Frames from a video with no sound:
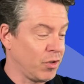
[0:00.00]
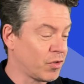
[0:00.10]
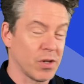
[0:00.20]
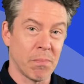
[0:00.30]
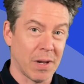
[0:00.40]

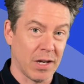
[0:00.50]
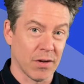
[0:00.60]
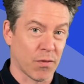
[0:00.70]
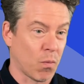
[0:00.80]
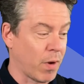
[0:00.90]
it in many
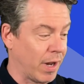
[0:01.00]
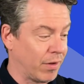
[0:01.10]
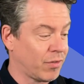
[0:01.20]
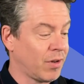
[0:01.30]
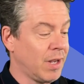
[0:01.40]
different
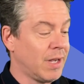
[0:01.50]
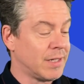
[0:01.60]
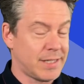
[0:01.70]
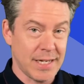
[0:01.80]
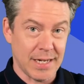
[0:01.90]
ways.
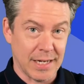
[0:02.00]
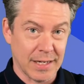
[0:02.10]
D.